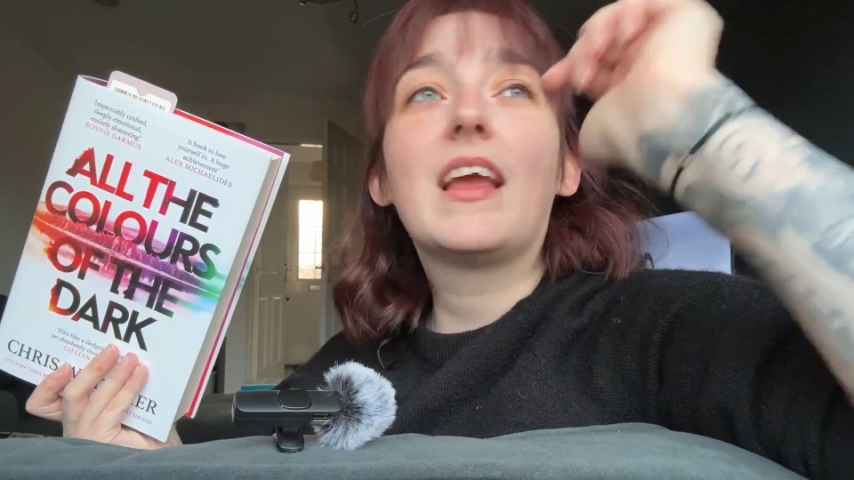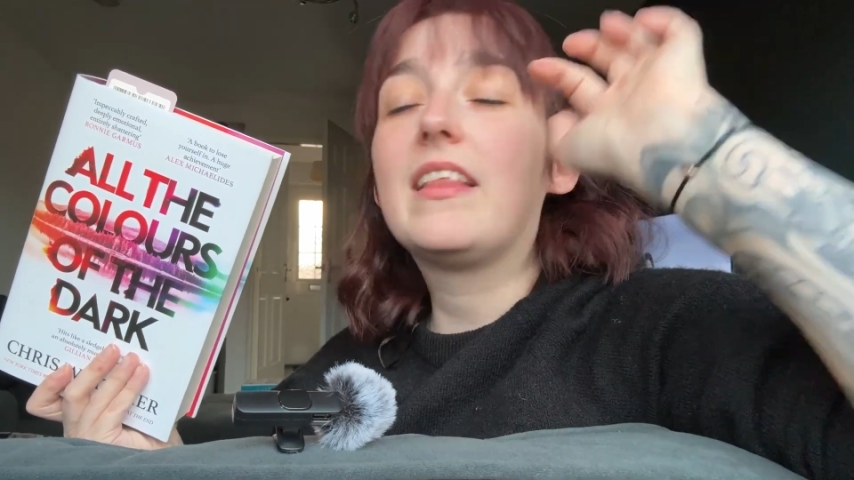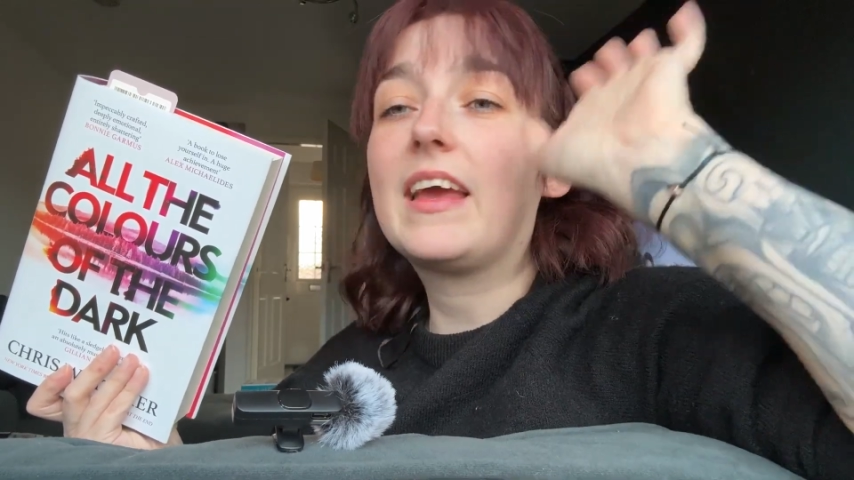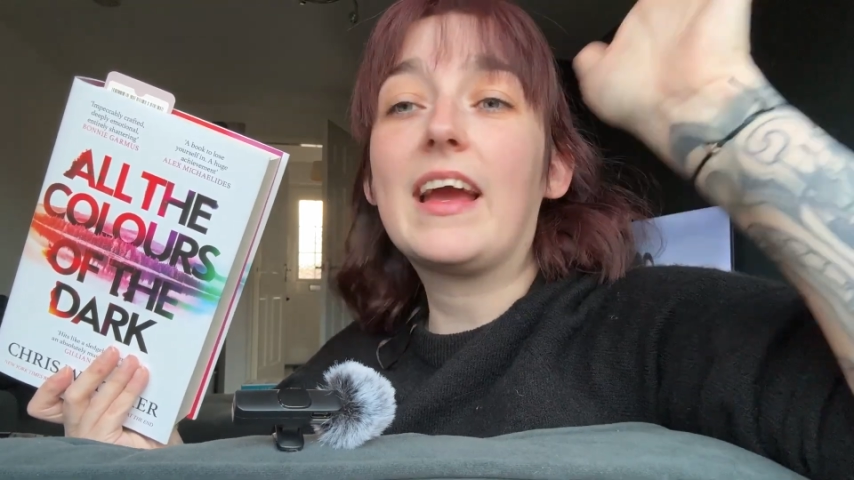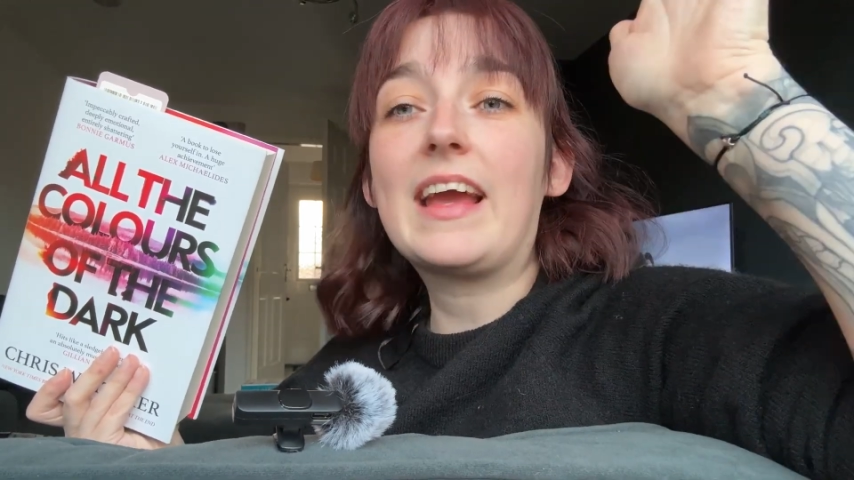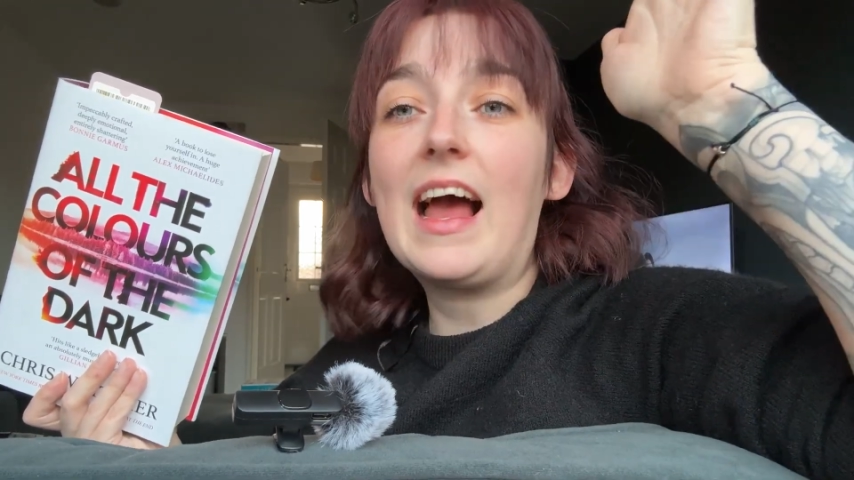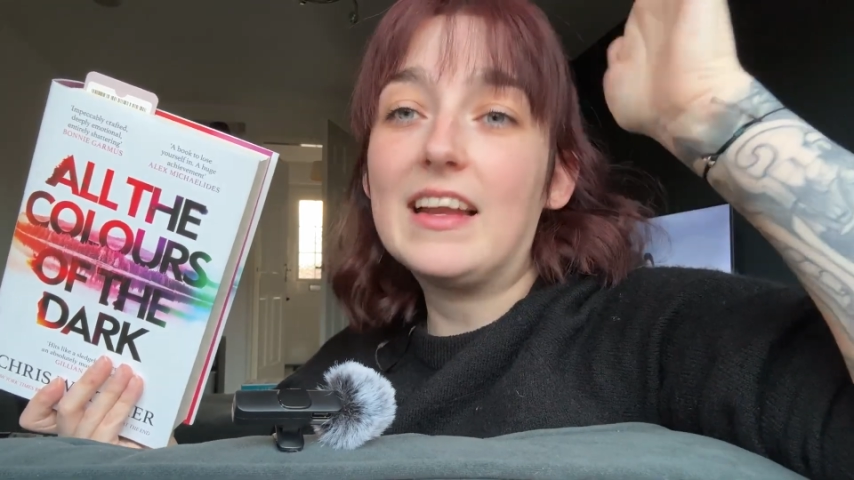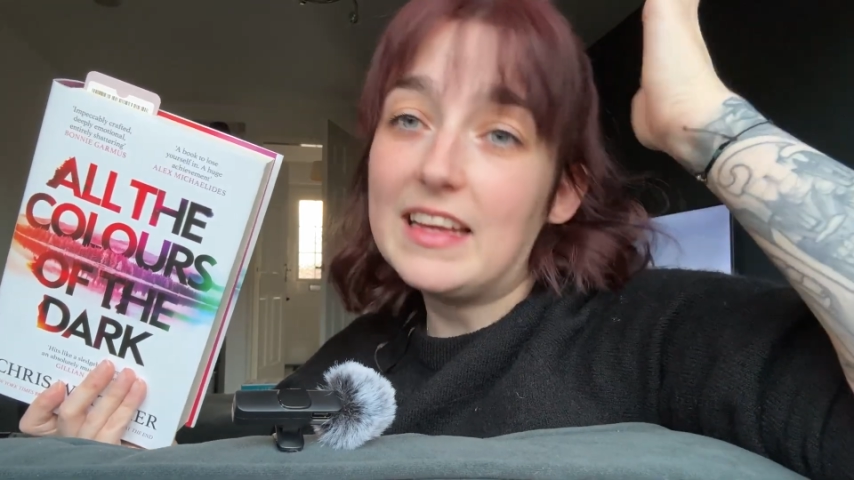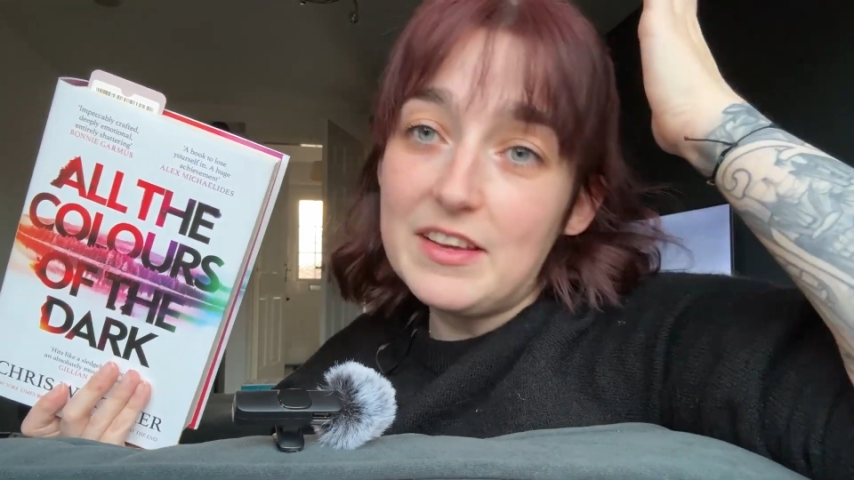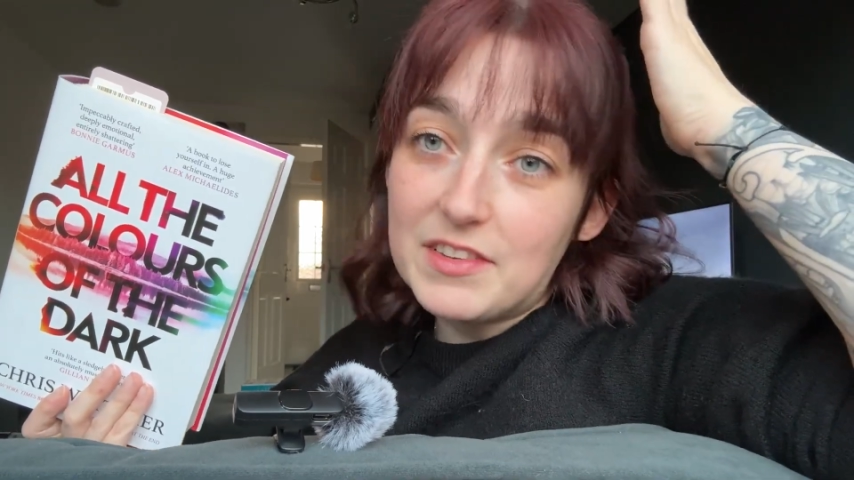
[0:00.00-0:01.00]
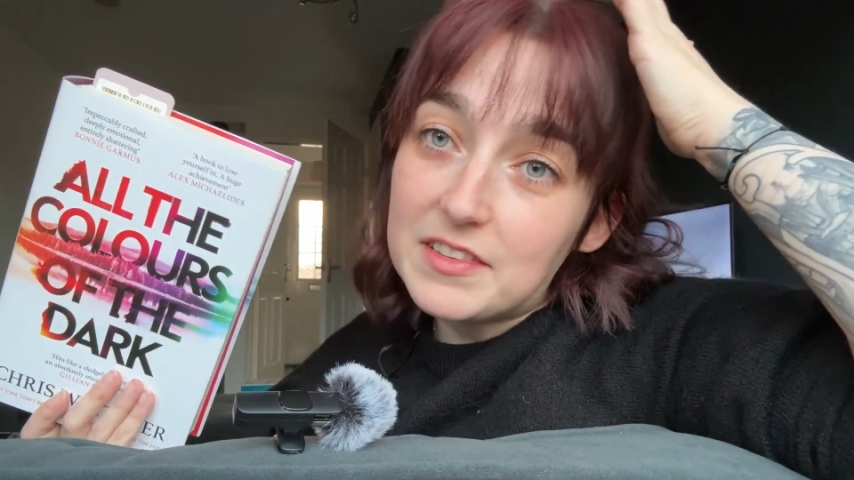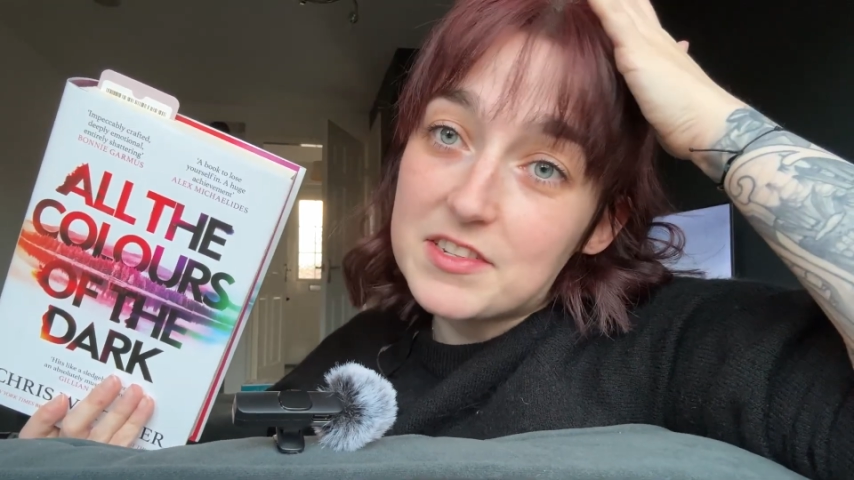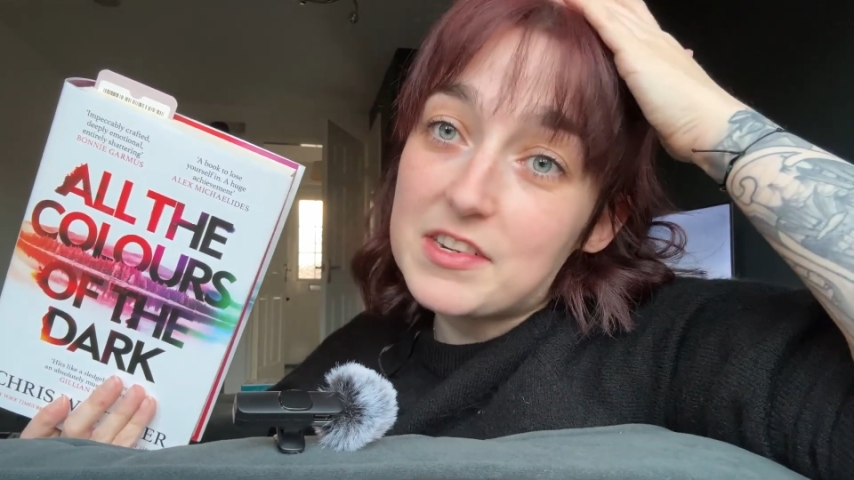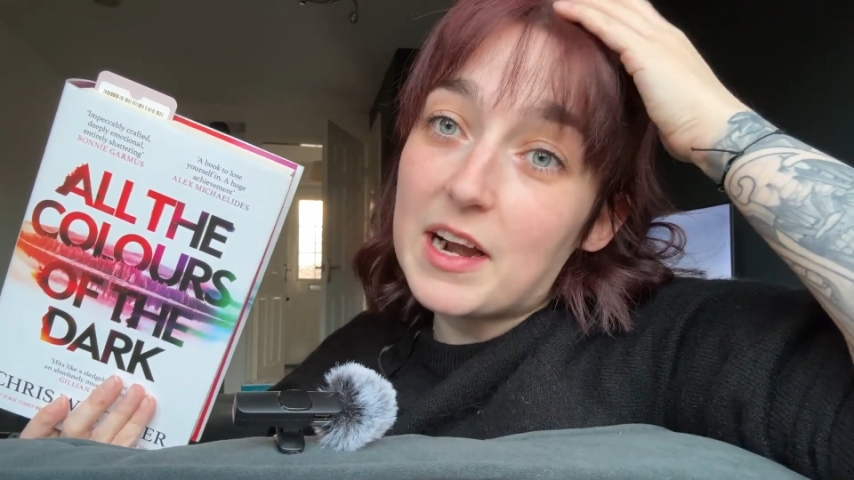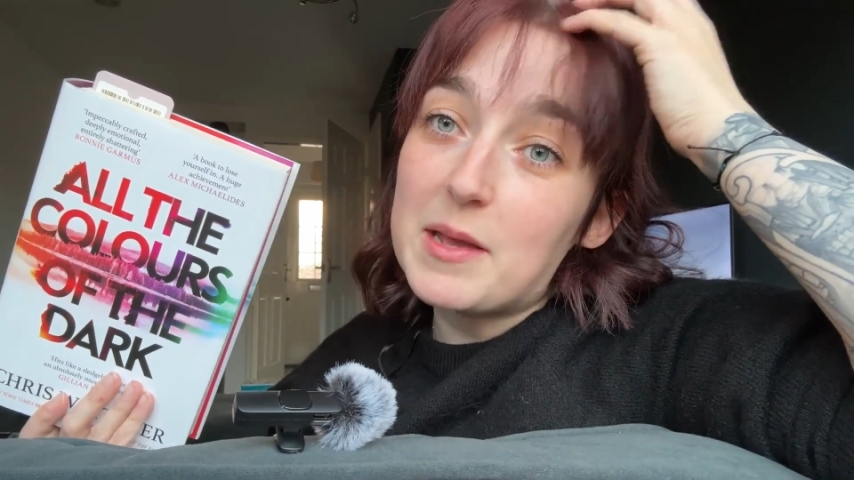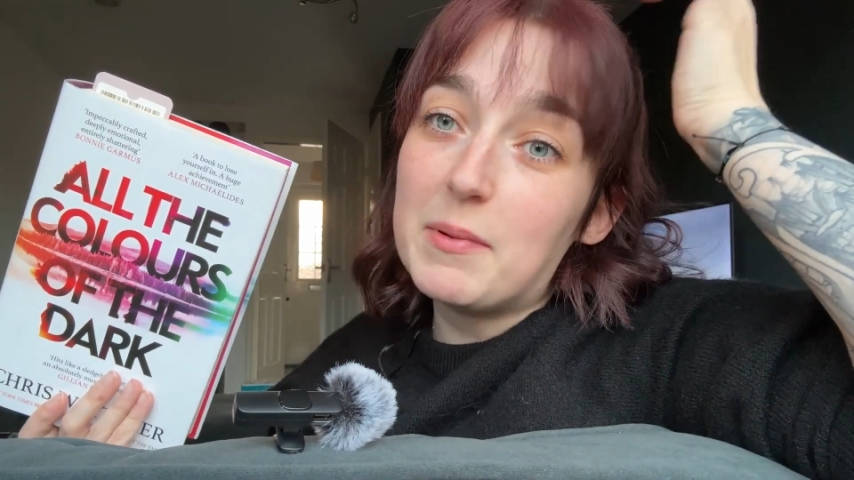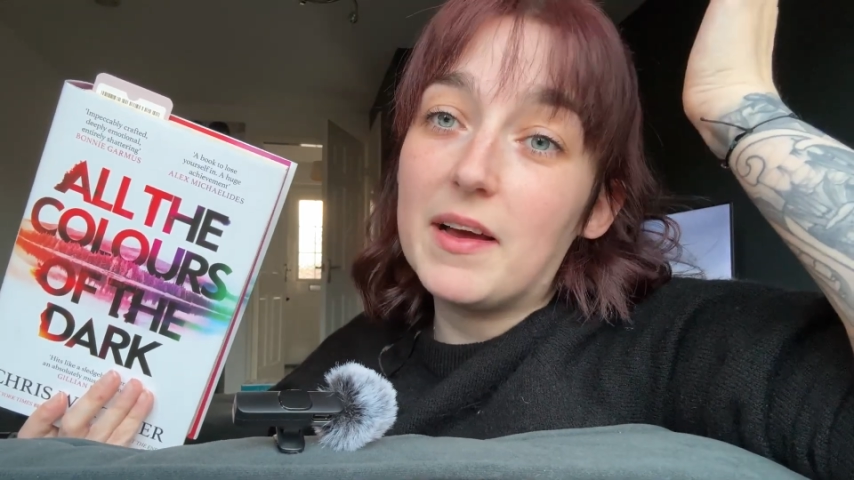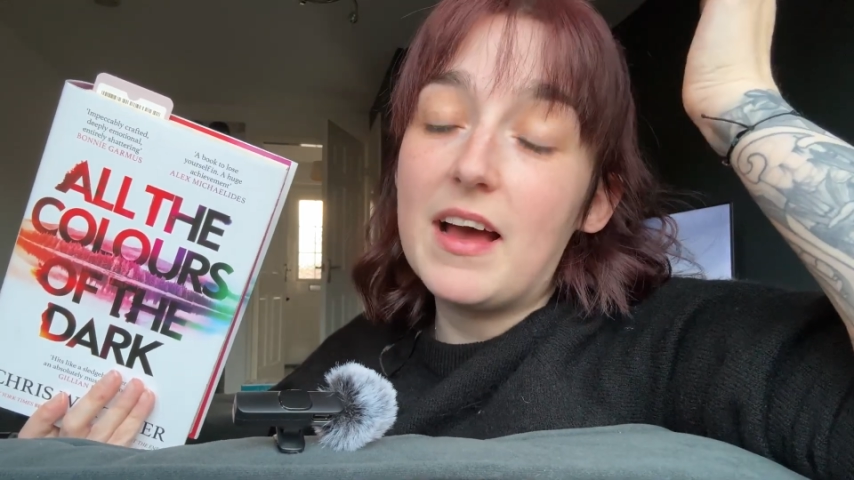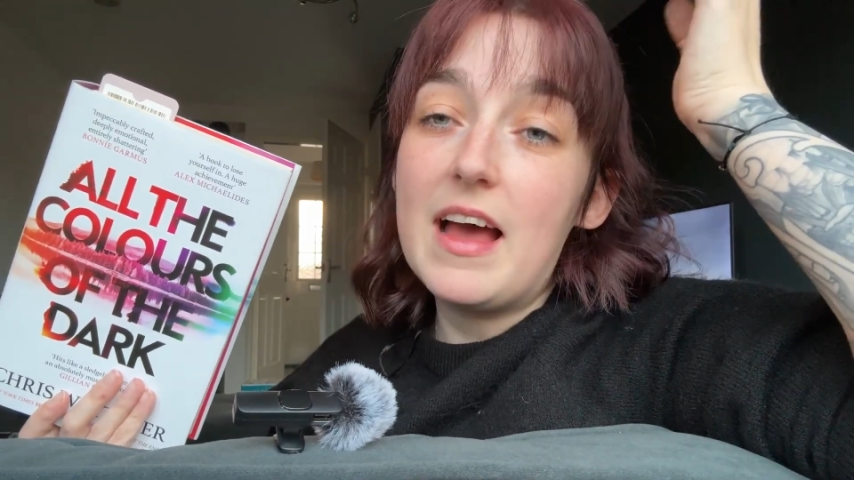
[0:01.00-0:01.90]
like I can't even describe it.